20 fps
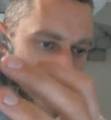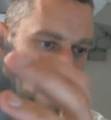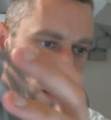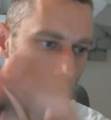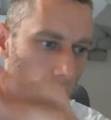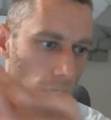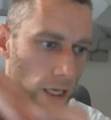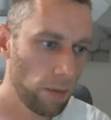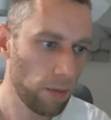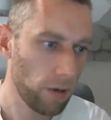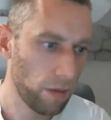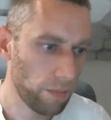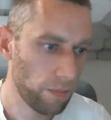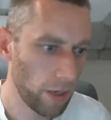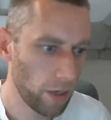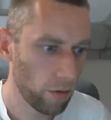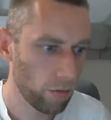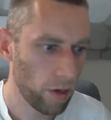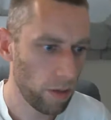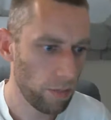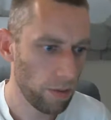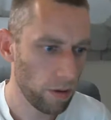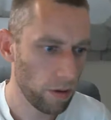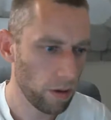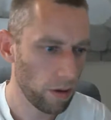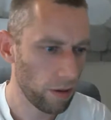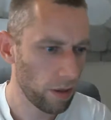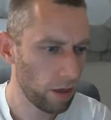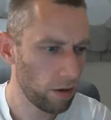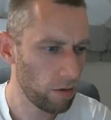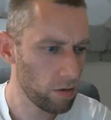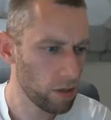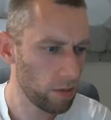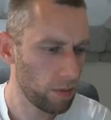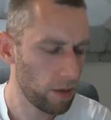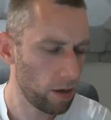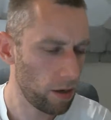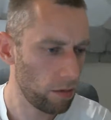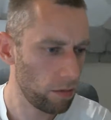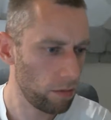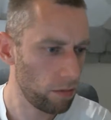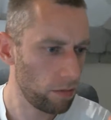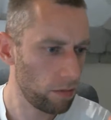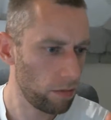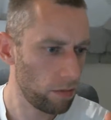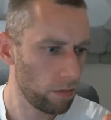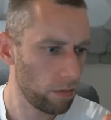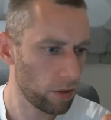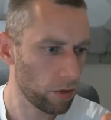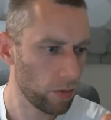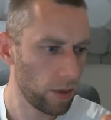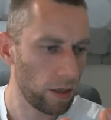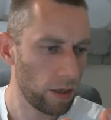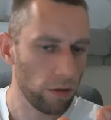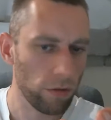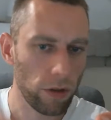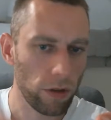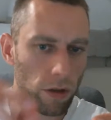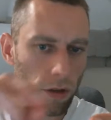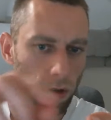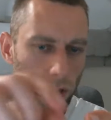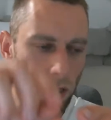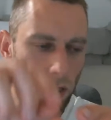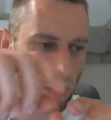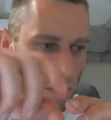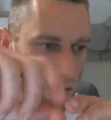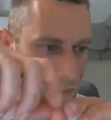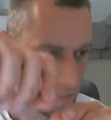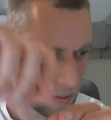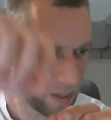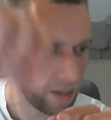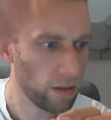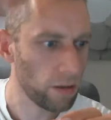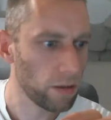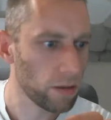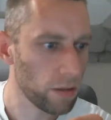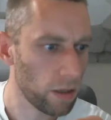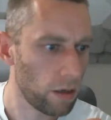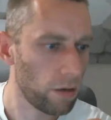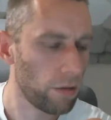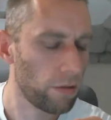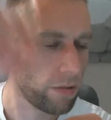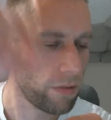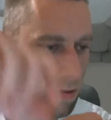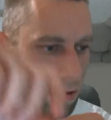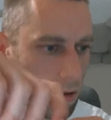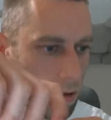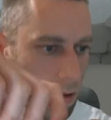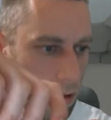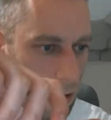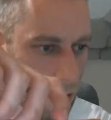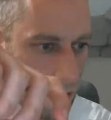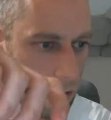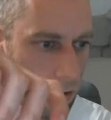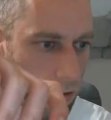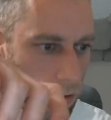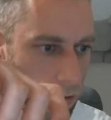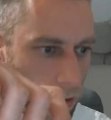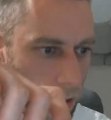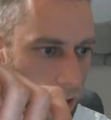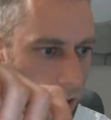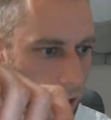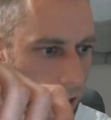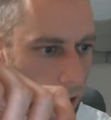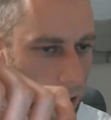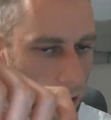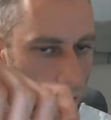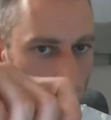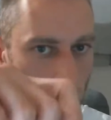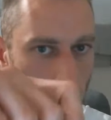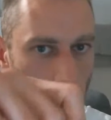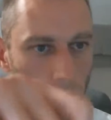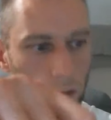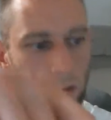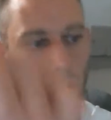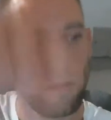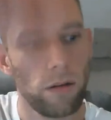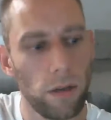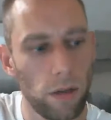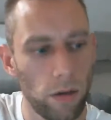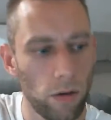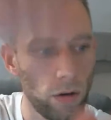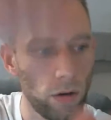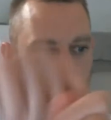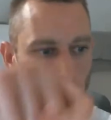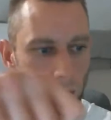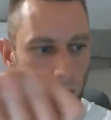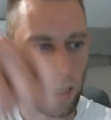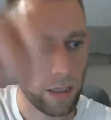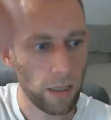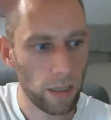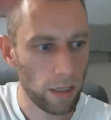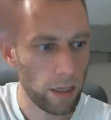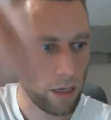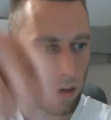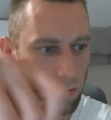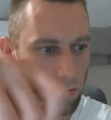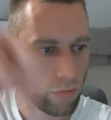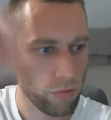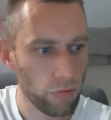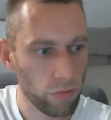and it came in a big ribbon. I think it was about 12 long, and I peeled off 3 all the way like that,